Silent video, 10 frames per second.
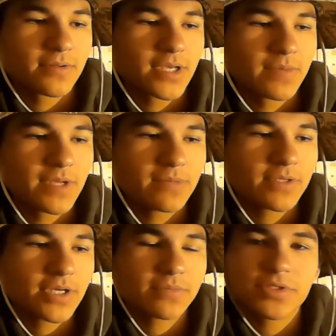I mean,
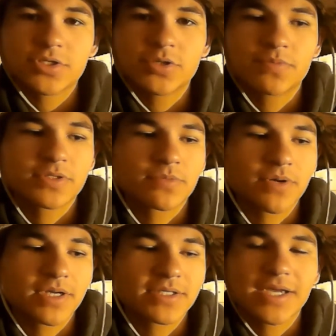I'm just super
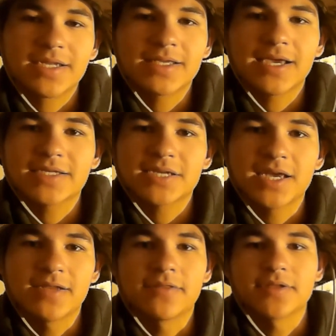surprised I didn't catch
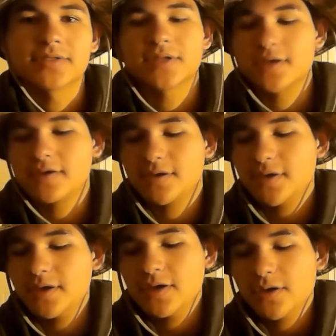anything today.
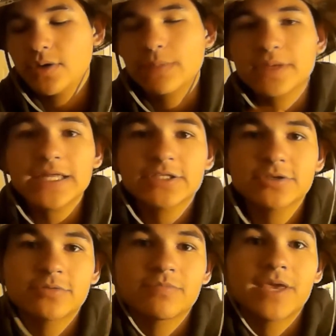Well, I'm glad to
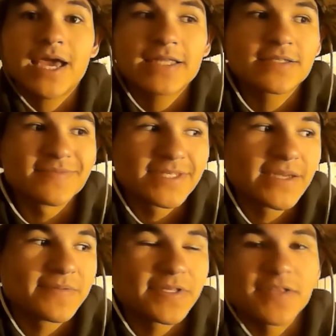add some
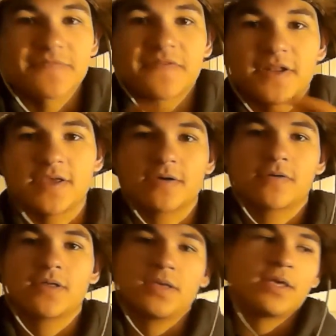tips in this video,
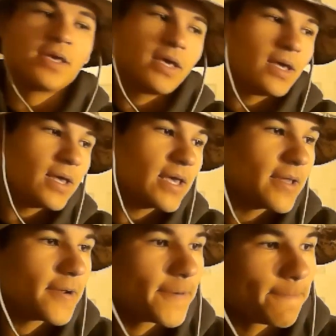
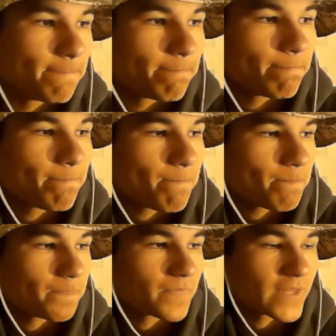and
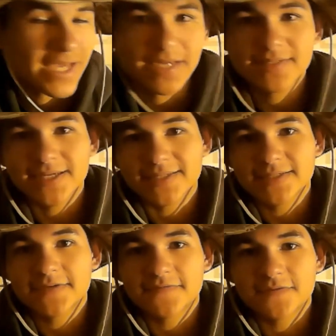I guess that's
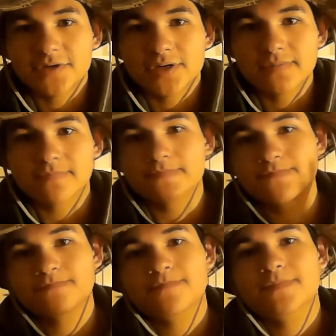it for
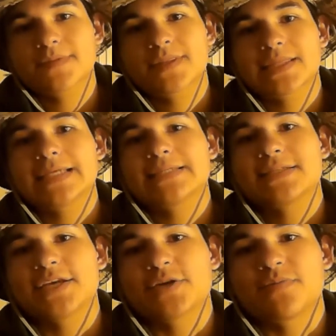
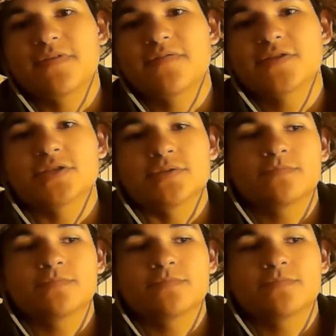snake RP fishing.